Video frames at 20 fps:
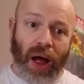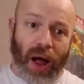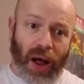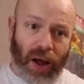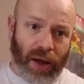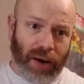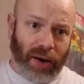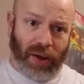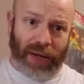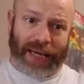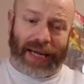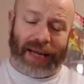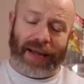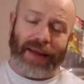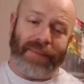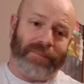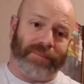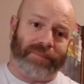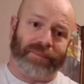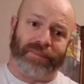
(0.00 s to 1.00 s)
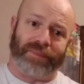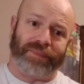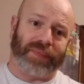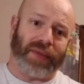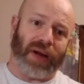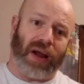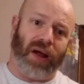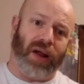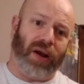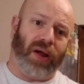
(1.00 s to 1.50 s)
I like it.
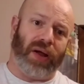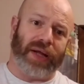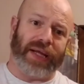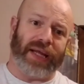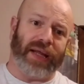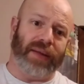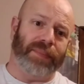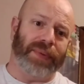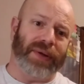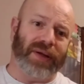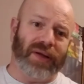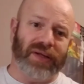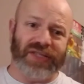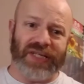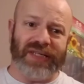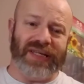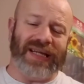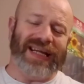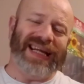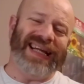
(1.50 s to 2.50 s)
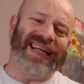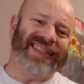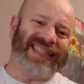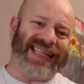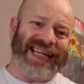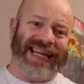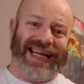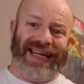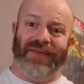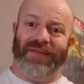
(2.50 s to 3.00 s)
I like it because it
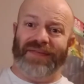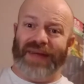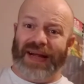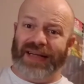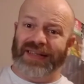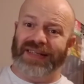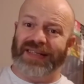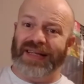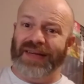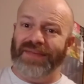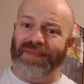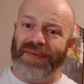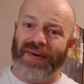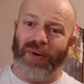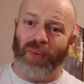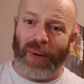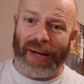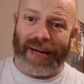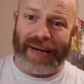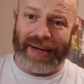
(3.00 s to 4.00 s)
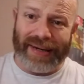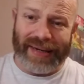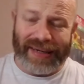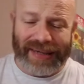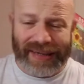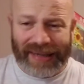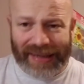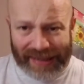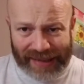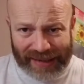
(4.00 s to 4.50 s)
is inoffensive in a
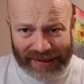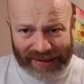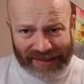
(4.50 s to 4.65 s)
way.